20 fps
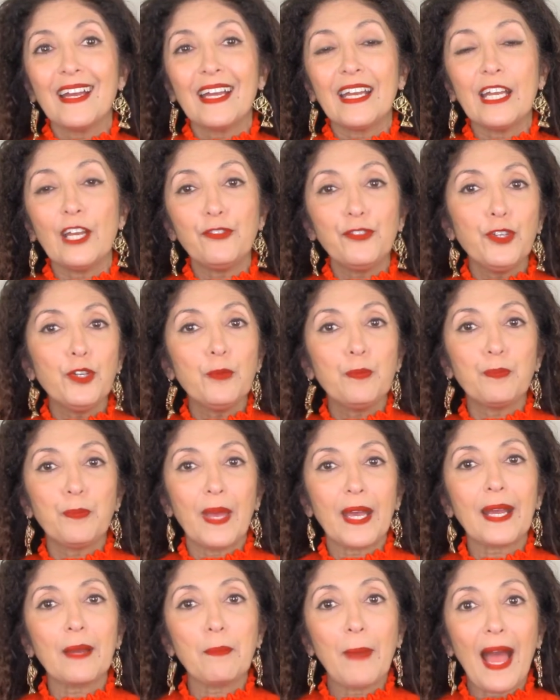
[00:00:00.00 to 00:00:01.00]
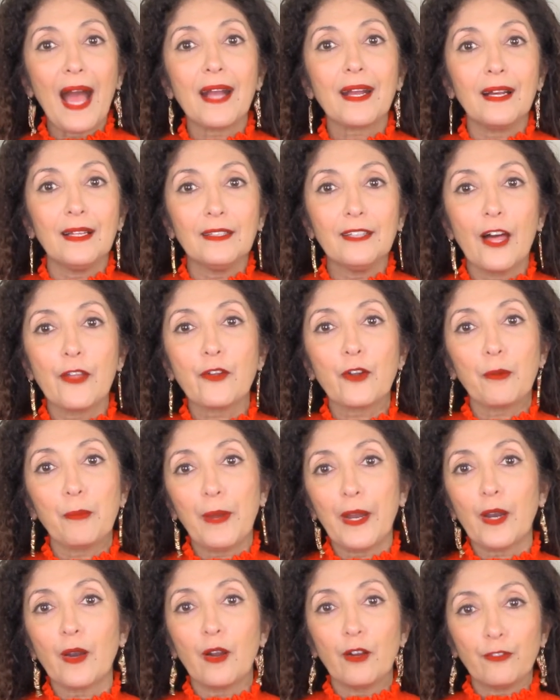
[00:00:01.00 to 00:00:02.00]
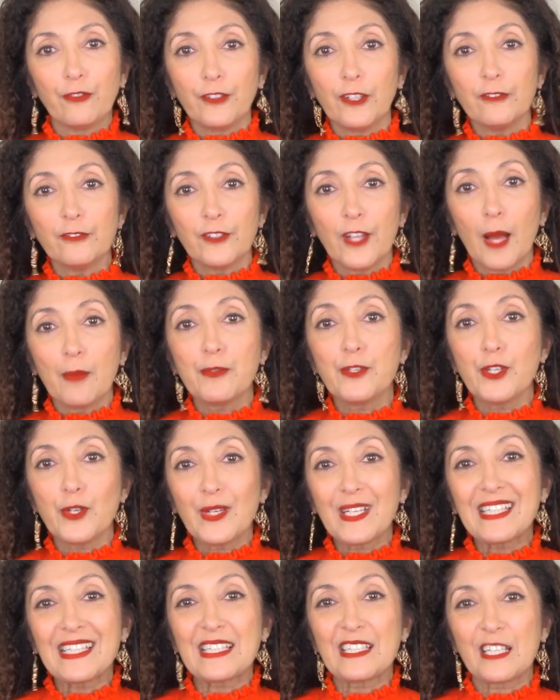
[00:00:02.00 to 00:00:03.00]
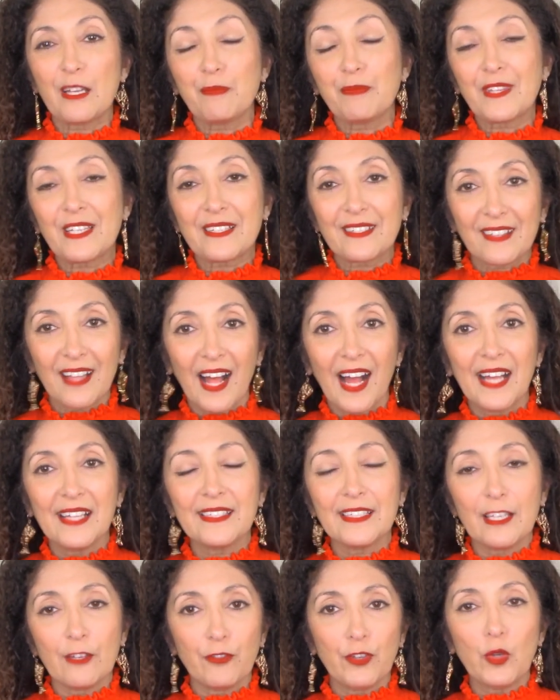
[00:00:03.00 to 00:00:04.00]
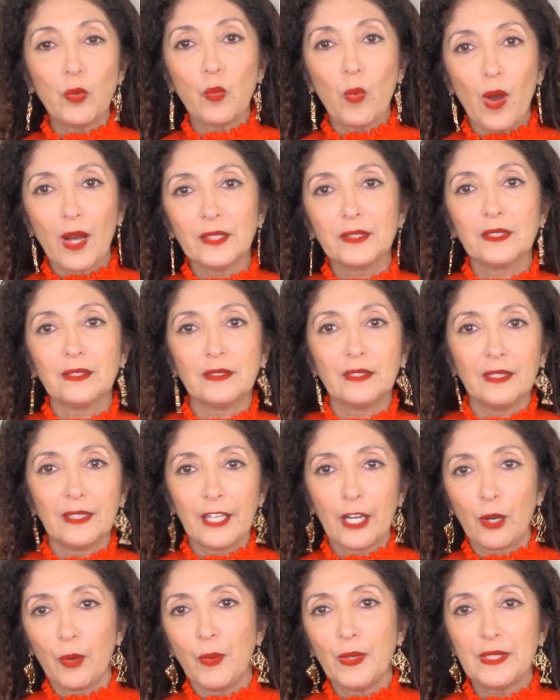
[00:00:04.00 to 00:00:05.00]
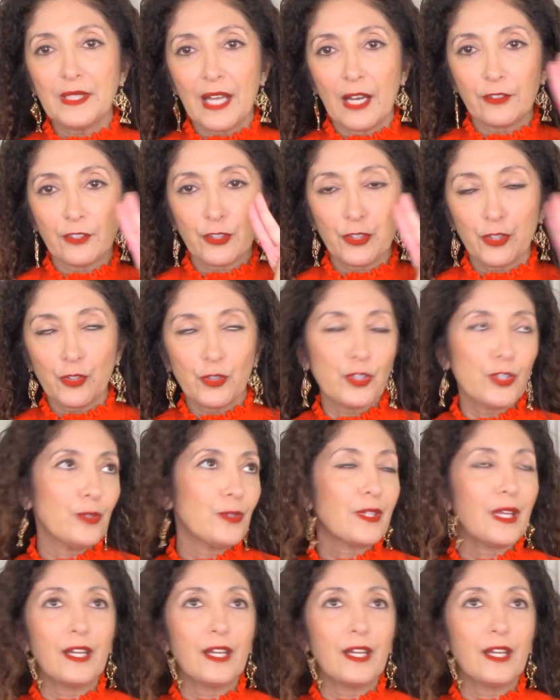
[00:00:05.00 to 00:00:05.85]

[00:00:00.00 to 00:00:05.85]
if you pick pack a leather pair of flip-flops, you can skip the slides if you want to narrow it down to two shoes.